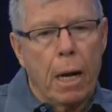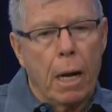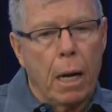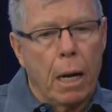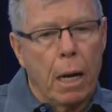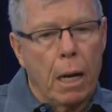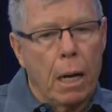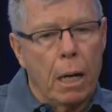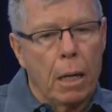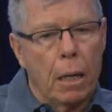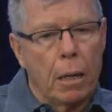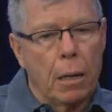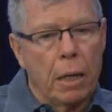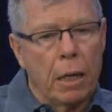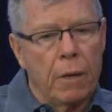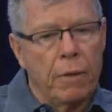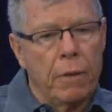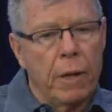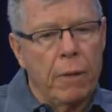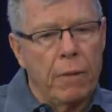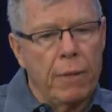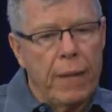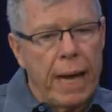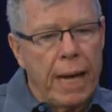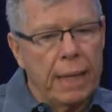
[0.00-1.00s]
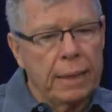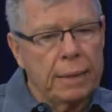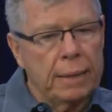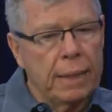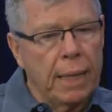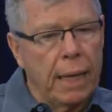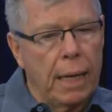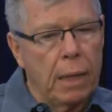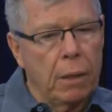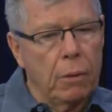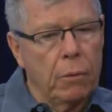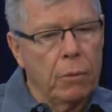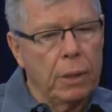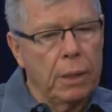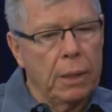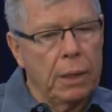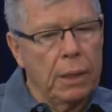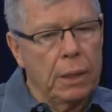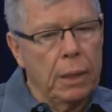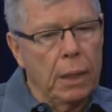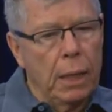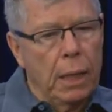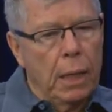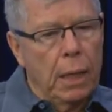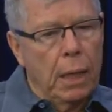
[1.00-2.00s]
But, uh, and then that's how
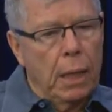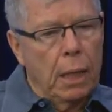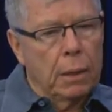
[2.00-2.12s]
the,